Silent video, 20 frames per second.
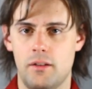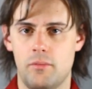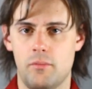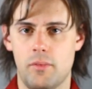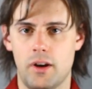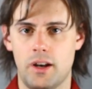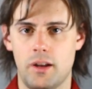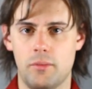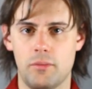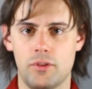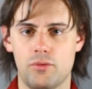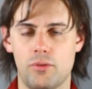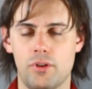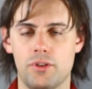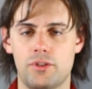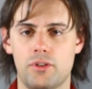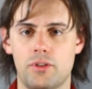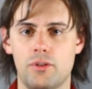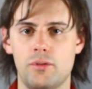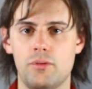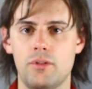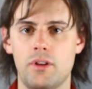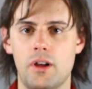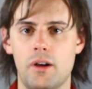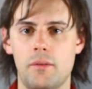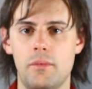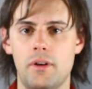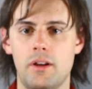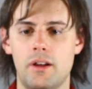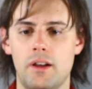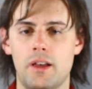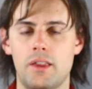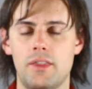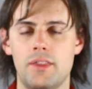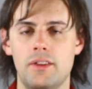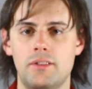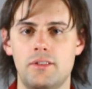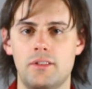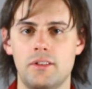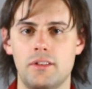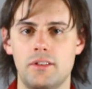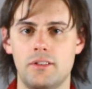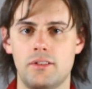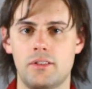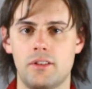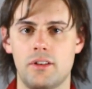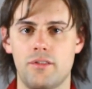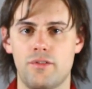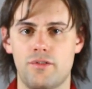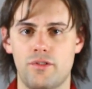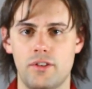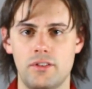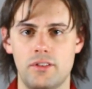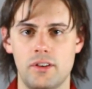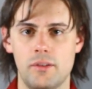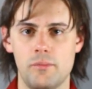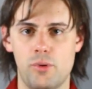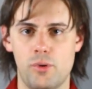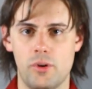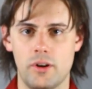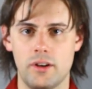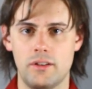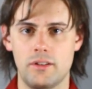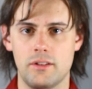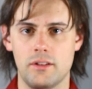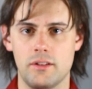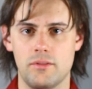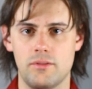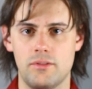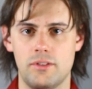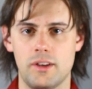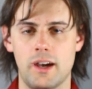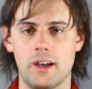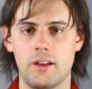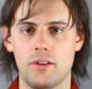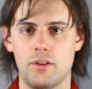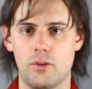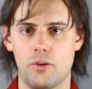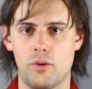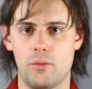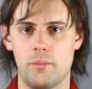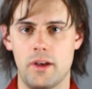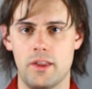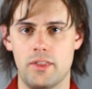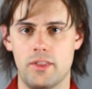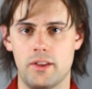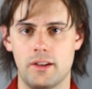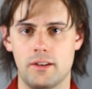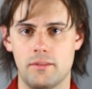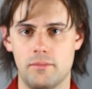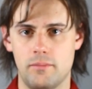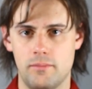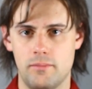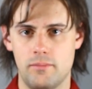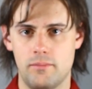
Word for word: My name is Walter Unglaub, and this is Freezing Point of Dichloromethane.